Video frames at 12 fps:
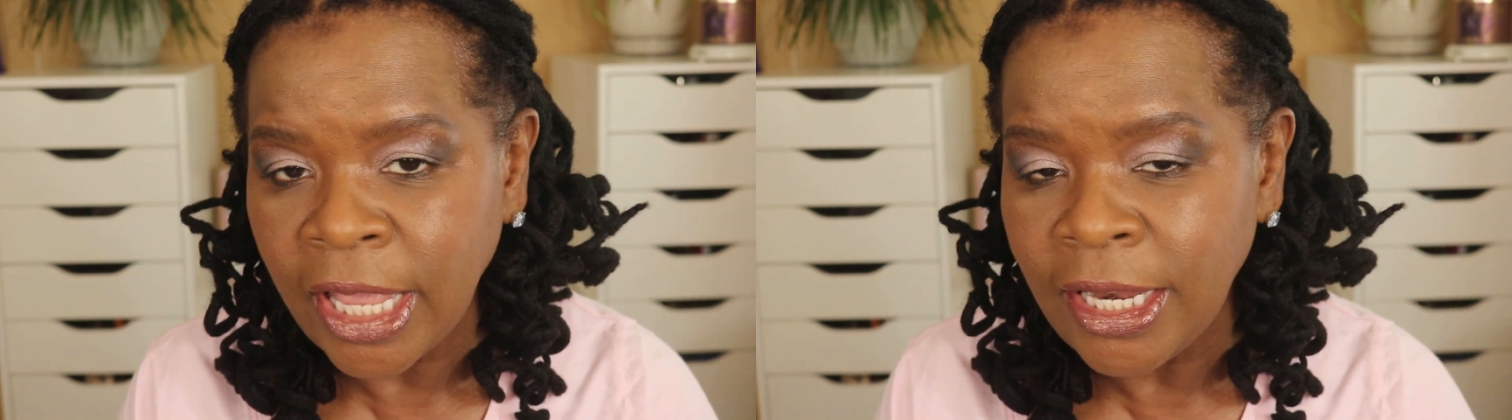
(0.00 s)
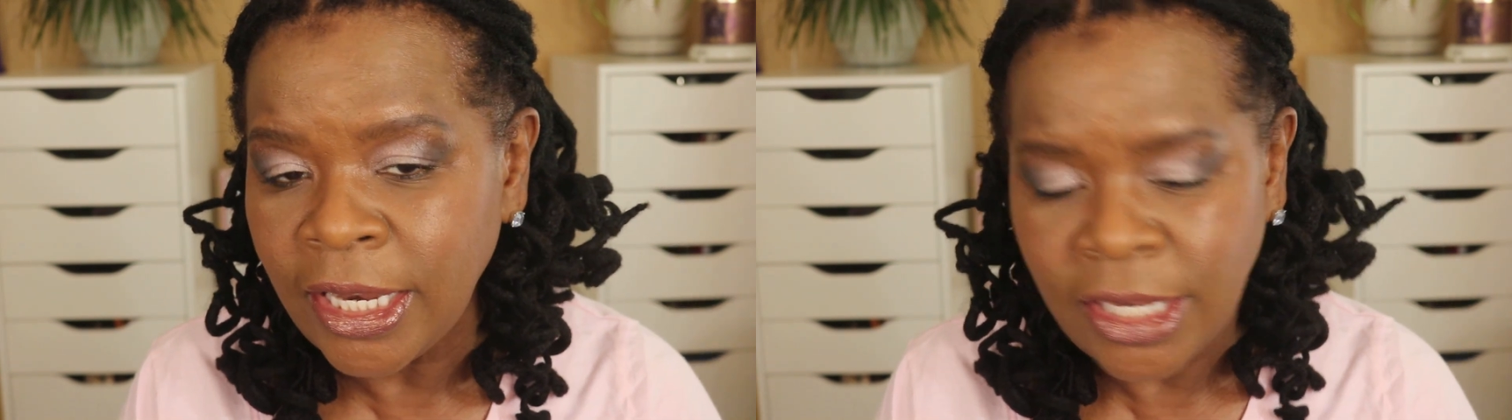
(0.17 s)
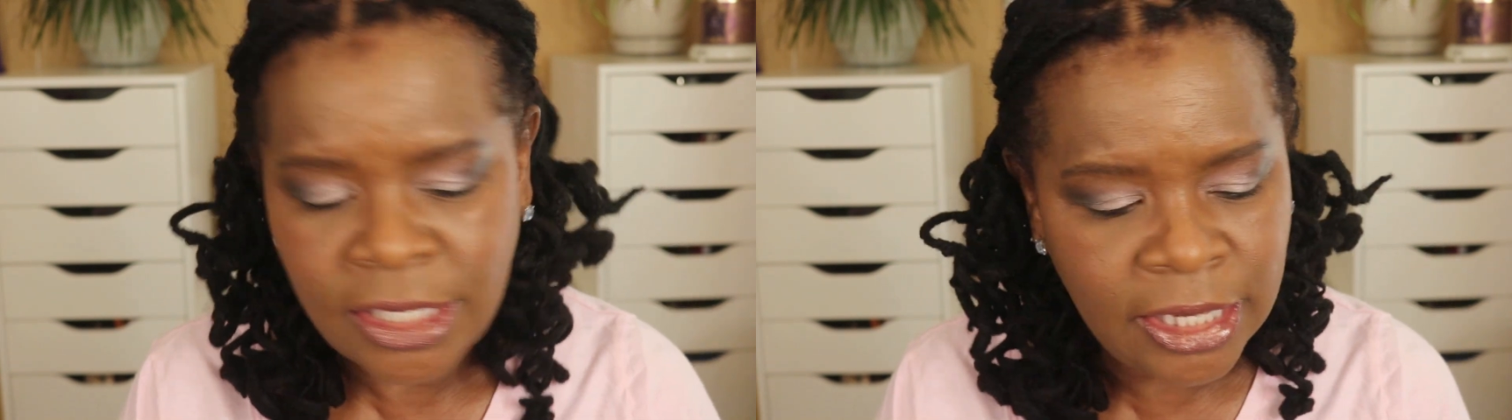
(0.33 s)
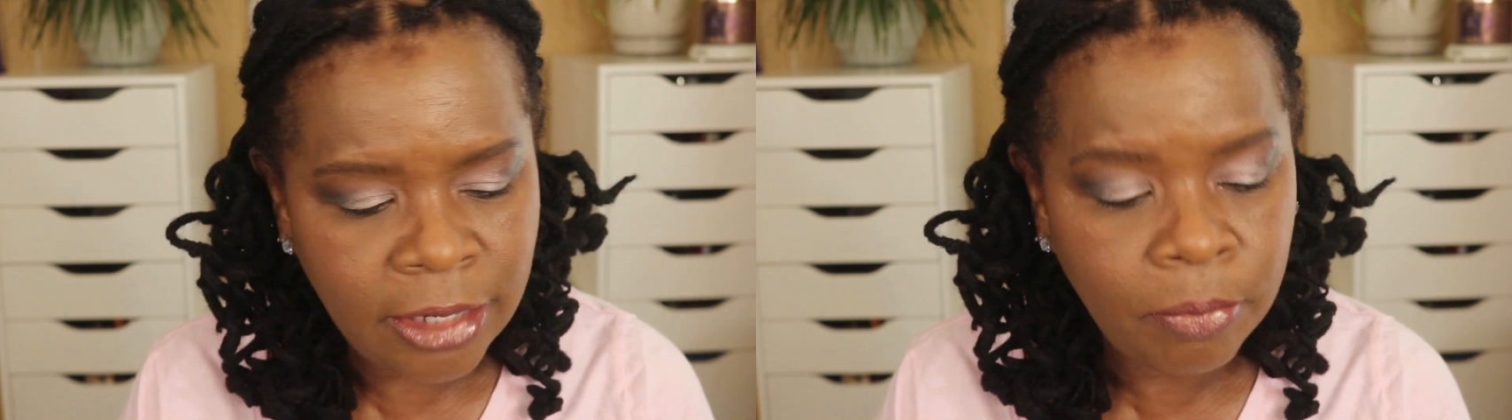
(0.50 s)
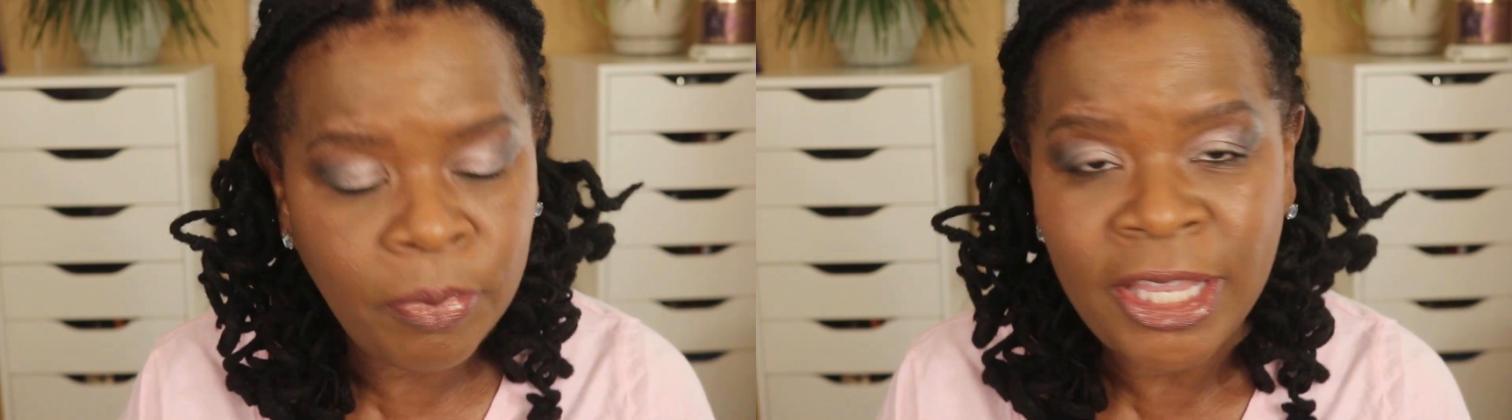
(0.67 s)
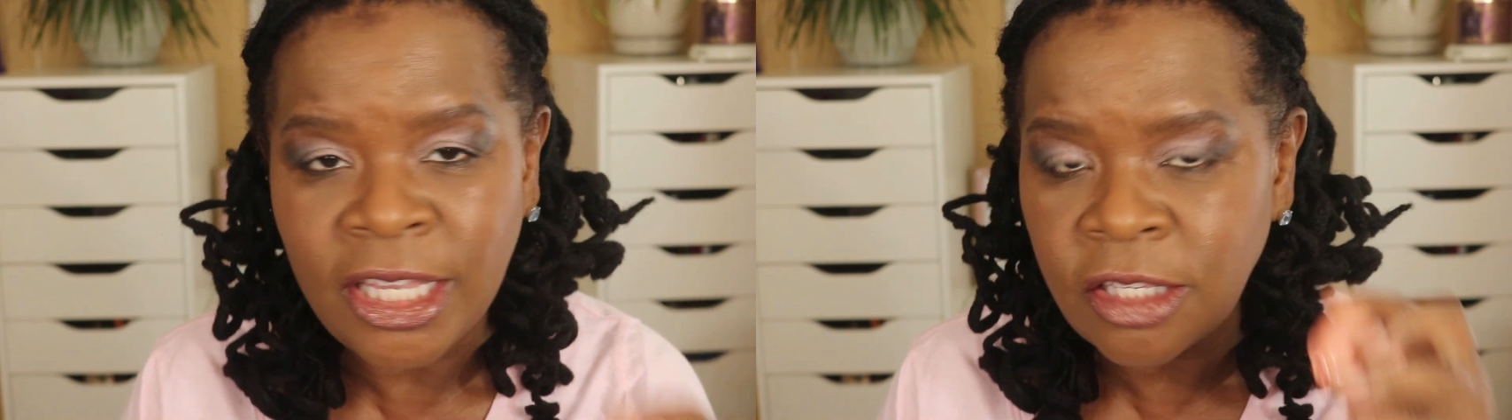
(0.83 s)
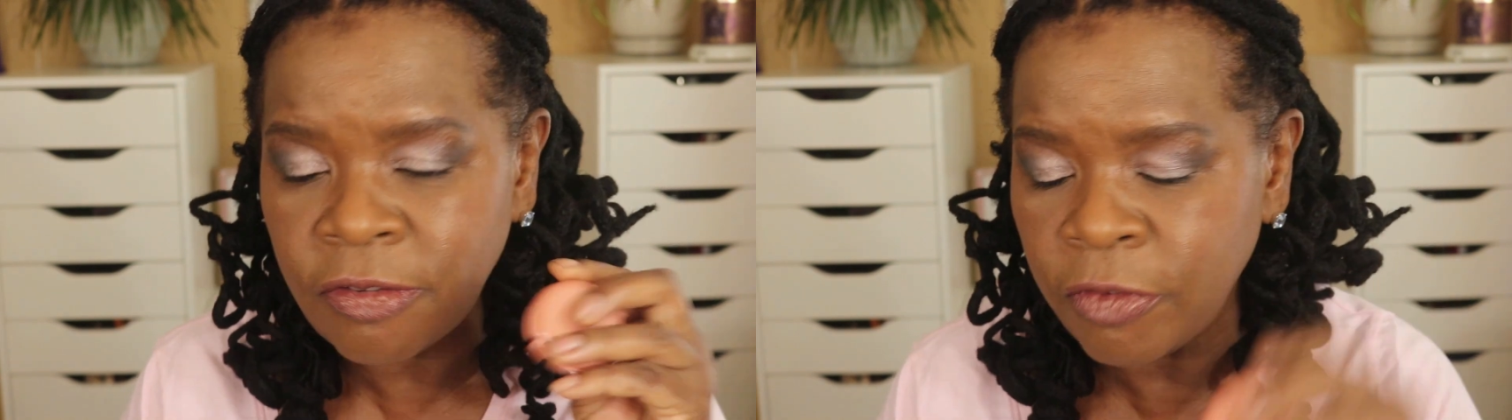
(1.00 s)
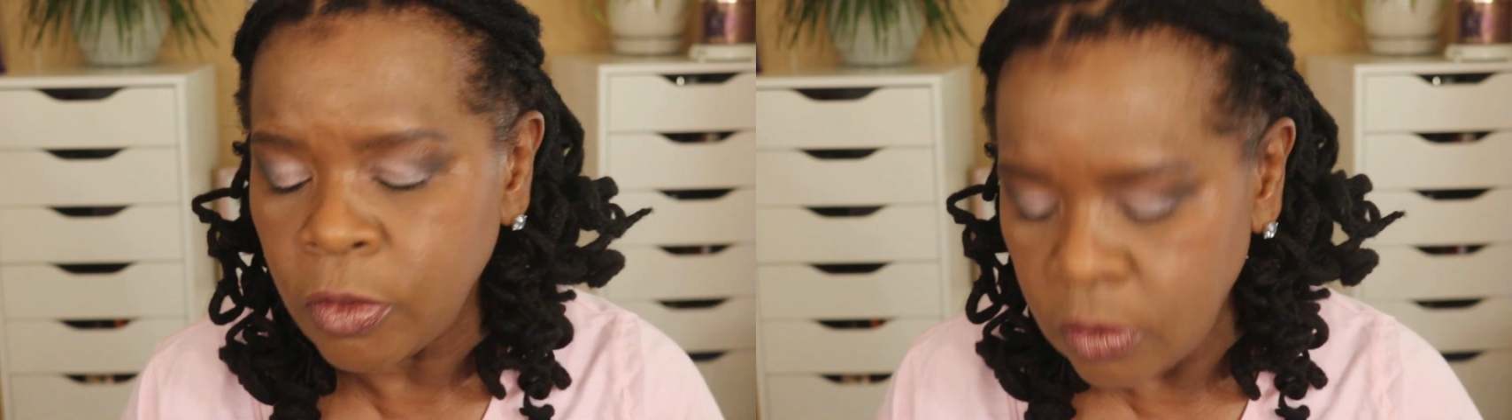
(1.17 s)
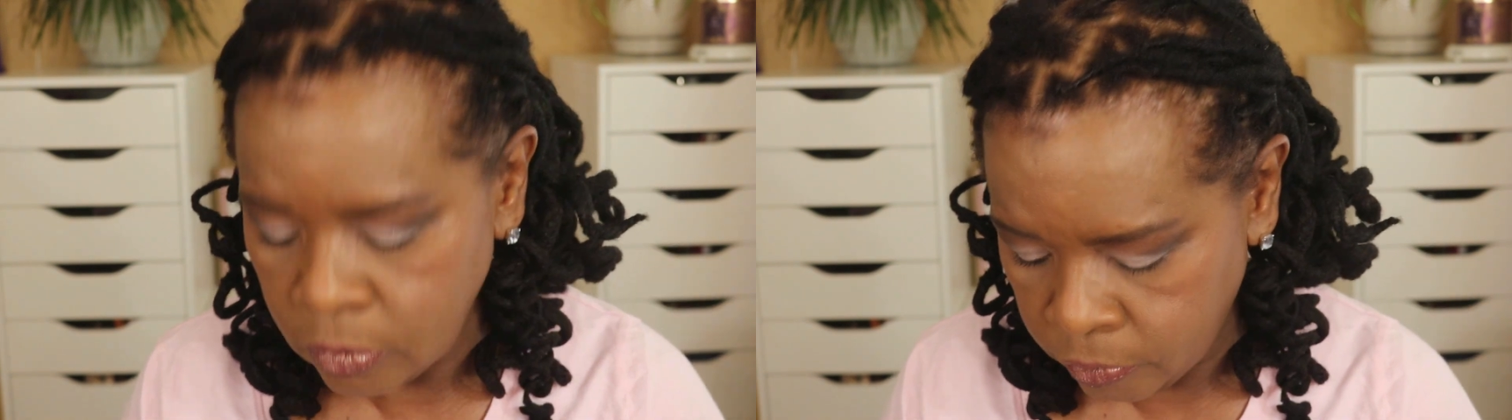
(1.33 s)
and it is in
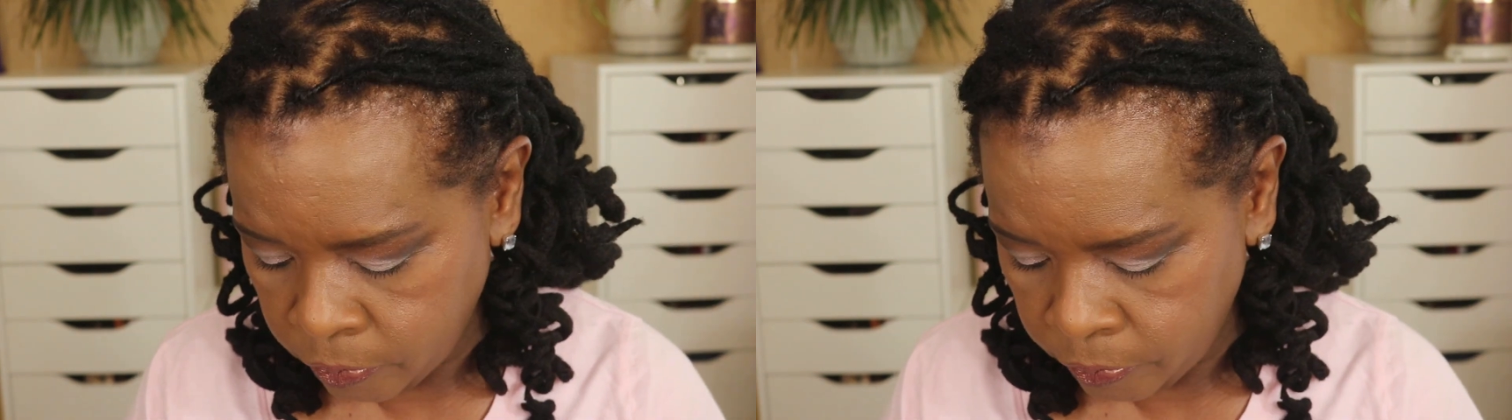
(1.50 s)
Peaceful.